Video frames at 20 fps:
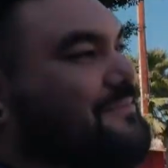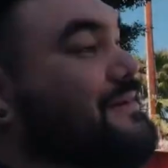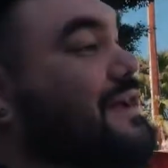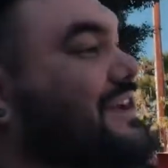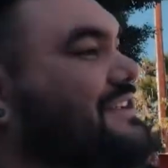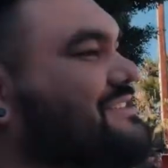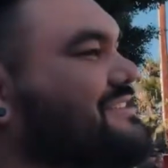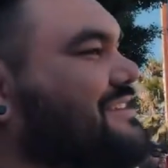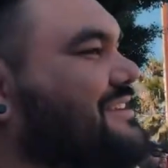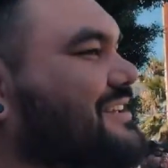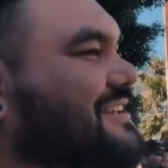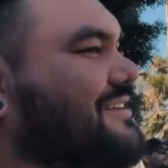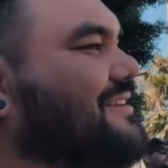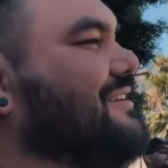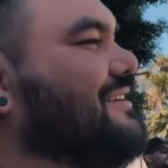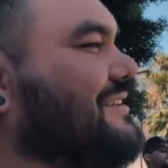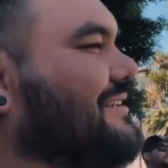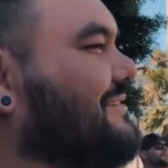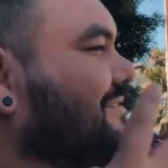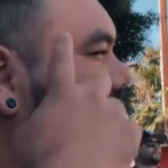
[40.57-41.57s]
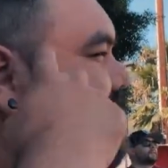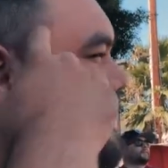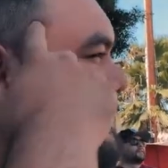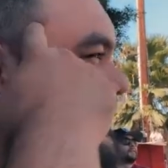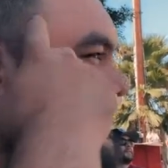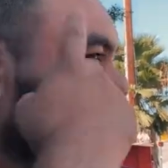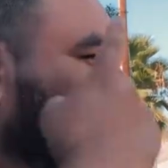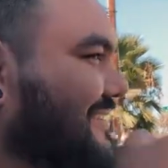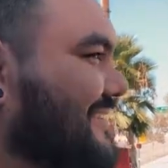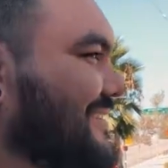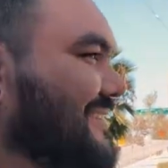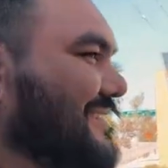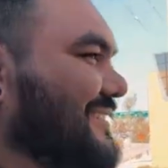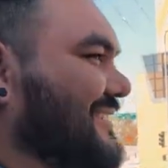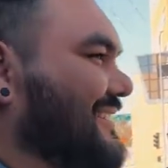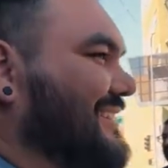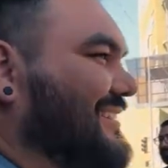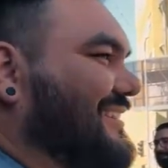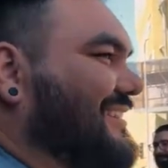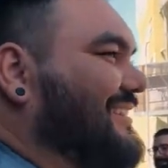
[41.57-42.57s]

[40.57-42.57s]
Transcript: Imagine it. 90 years old, green.